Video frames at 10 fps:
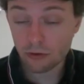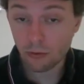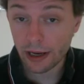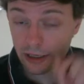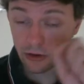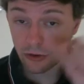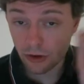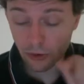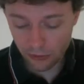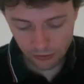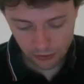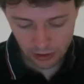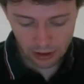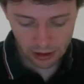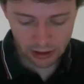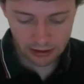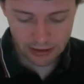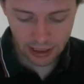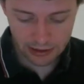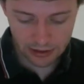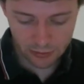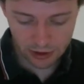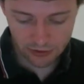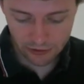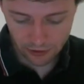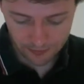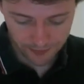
write in your notes, tactics 1 and 2.